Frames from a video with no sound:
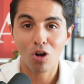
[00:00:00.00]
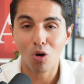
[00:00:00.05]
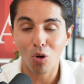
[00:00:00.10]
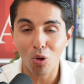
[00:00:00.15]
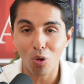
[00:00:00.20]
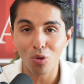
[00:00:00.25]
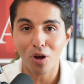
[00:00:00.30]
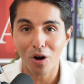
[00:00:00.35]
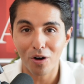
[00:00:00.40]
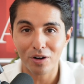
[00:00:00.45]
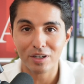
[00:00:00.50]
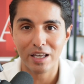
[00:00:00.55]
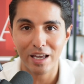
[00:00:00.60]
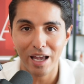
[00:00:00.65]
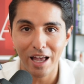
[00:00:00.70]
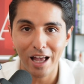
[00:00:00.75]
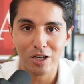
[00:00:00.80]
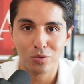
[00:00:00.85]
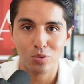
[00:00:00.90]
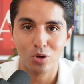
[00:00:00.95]
cold hard
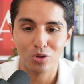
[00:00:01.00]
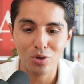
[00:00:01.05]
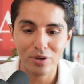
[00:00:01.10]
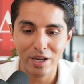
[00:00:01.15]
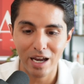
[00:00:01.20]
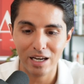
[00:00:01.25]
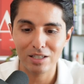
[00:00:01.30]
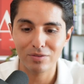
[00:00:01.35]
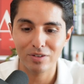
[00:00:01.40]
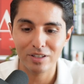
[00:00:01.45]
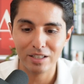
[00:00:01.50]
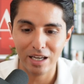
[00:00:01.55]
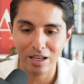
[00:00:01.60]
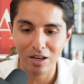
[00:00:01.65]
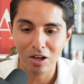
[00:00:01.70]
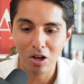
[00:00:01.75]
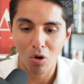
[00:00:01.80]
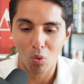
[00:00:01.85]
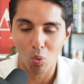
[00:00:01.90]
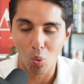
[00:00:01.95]
cash, while you can't even
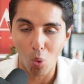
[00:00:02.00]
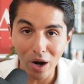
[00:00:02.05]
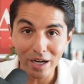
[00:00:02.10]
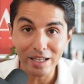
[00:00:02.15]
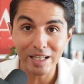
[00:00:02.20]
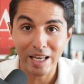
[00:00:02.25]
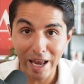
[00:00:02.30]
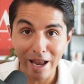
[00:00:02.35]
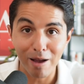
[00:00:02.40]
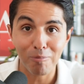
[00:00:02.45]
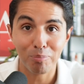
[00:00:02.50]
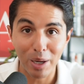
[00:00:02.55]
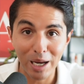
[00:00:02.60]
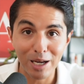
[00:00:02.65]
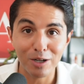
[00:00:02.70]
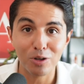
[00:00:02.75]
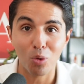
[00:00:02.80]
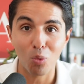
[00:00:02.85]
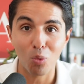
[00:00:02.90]
get one campaign to